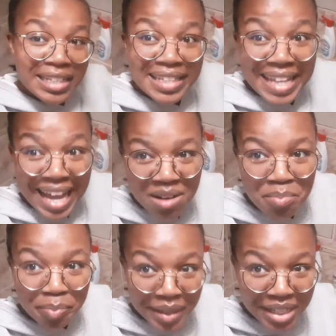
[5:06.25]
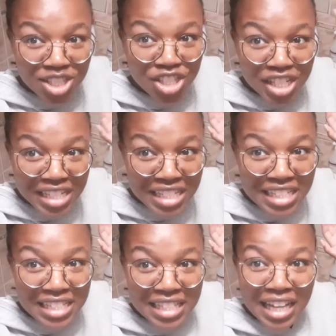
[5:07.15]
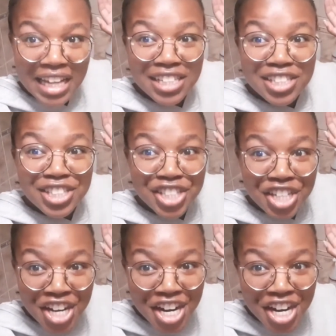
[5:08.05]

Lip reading: That bitch is dirty,